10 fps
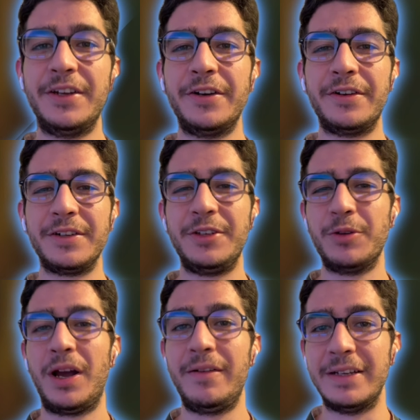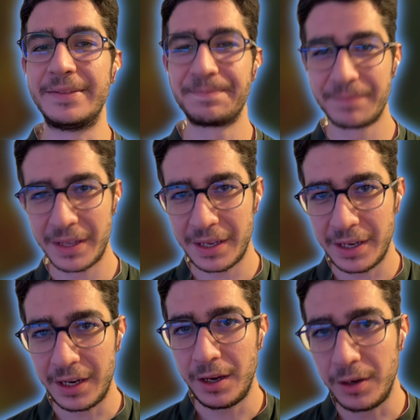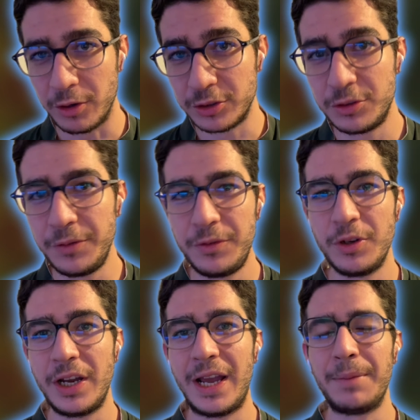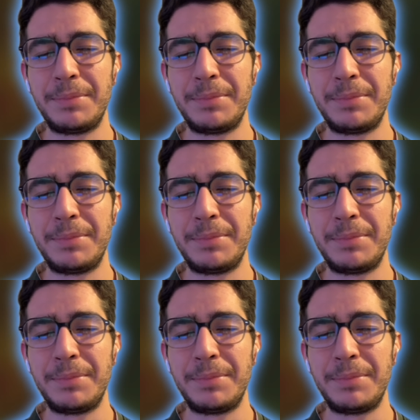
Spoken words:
there you have it. Your SwiftUI app